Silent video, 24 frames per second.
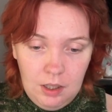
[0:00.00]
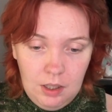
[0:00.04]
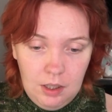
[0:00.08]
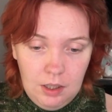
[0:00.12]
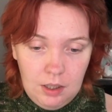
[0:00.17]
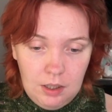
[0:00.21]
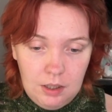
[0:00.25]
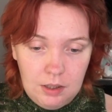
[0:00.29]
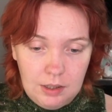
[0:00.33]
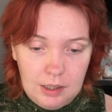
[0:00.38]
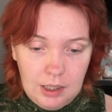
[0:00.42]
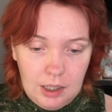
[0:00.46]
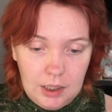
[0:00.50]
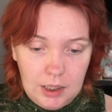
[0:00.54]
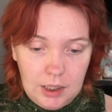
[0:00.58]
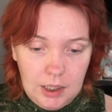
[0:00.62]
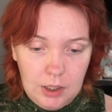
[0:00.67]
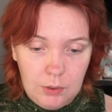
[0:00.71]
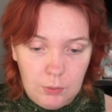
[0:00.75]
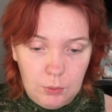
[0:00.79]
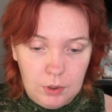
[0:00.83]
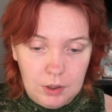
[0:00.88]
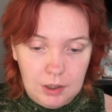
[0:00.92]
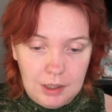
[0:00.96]
And that
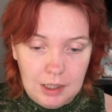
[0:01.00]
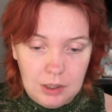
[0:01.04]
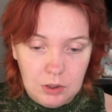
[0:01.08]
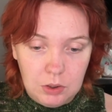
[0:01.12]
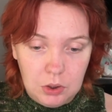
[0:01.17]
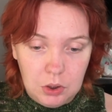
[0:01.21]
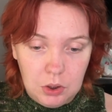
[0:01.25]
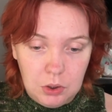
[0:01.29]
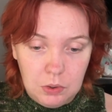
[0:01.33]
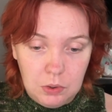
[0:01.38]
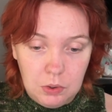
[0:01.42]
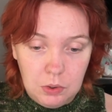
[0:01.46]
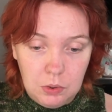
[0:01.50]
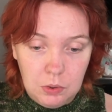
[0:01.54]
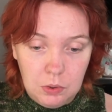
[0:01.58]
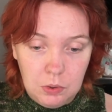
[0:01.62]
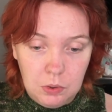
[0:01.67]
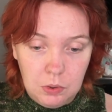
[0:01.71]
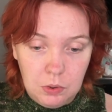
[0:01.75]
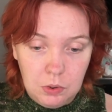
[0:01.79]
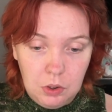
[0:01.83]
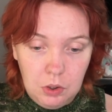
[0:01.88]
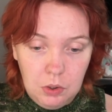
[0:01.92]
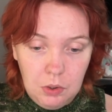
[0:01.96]
equaled out
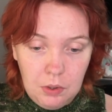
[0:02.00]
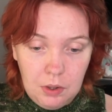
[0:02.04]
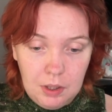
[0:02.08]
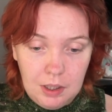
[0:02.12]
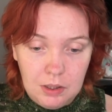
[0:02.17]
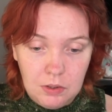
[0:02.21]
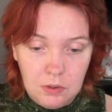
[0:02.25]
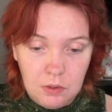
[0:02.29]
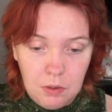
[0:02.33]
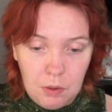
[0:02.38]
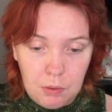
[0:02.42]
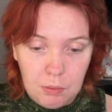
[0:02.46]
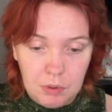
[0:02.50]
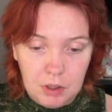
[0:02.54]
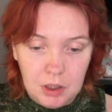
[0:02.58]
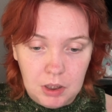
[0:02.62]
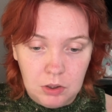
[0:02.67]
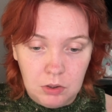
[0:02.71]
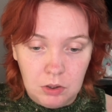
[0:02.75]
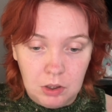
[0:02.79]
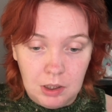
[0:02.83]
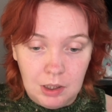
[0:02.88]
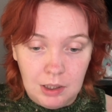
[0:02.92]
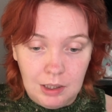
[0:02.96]
to
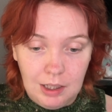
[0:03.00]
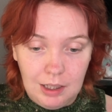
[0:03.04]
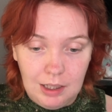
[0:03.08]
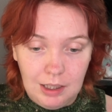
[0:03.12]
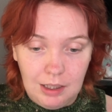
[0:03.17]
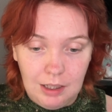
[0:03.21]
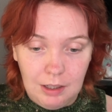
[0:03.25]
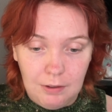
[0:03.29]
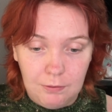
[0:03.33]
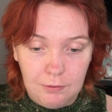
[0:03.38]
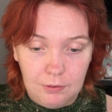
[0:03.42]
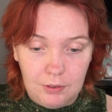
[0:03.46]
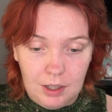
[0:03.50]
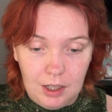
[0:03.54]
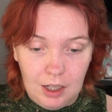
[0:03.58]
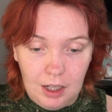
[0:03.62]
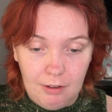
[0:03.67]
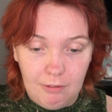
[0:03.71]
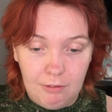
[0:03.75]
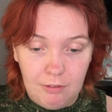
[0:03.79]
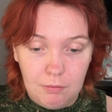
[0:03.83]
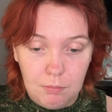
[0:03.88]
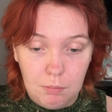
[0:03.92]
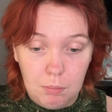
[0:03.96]

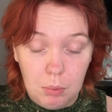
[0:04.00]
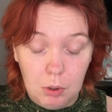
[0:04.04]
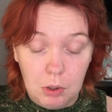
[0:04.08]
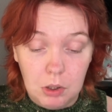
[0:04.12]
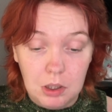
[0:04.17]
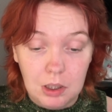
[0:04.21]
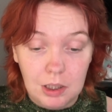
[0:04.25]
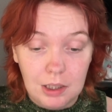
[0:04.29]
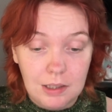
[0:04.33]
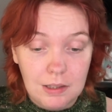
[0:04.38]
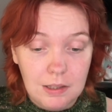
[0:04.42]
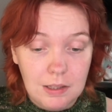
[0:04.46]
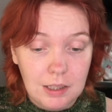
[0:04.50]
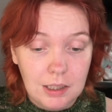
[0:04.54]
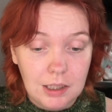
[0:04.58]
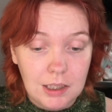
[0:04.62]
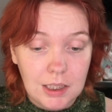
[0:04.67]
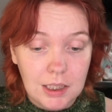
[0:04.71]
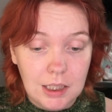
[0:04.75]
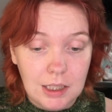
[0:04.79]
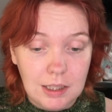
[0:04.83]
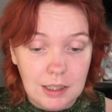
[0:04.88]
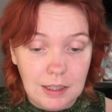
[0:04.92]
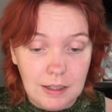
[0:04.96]

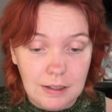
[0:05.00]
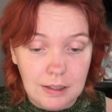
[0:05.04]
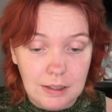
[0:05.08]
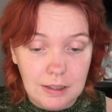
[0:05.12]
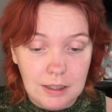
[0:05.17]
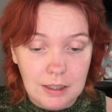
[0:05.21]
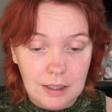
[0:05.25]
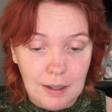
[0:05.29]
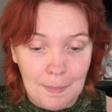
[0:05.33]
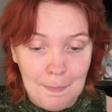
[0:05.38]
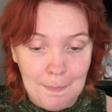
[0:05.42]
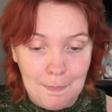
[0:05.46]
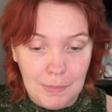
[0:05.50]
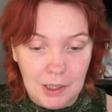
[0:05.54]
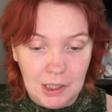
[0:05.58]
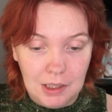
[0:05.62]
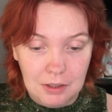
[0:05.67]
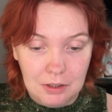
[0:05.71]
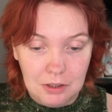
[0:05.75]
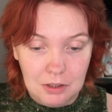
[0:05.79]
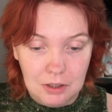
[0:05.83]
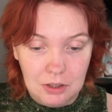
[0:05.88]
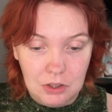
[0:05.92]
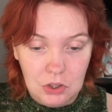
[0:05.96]
2,385.66
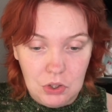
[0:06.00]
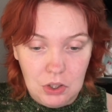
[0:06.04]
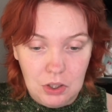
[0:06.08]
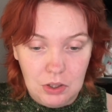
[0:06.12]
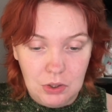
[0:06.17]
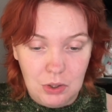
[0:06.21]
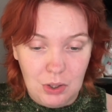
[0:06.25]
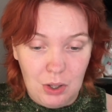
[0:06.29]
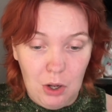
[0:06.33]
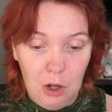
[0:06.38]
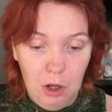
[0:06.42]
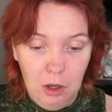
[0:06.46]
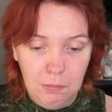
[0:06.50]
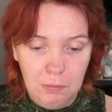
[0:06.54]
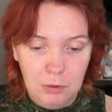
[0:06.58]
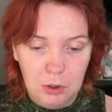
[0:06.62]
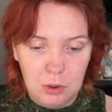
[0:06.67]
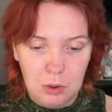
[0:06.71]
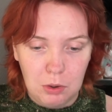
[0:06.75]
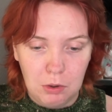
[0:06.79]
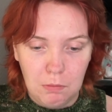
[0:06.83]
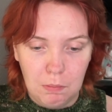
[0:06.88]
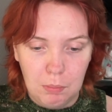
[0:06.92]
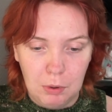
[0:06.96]
meters, so almost
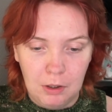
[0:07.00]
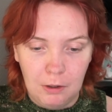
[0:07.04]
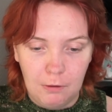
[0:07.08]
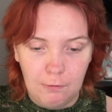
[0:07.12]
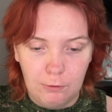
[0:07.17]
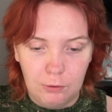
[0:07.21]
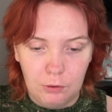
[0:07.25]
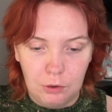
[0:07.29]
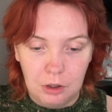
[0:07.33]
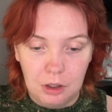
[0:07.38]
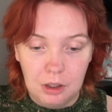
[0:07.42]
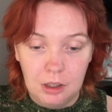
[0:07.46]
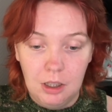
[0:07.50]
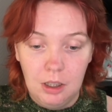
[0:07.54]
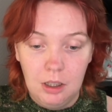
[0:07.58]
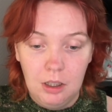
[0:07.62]
2.4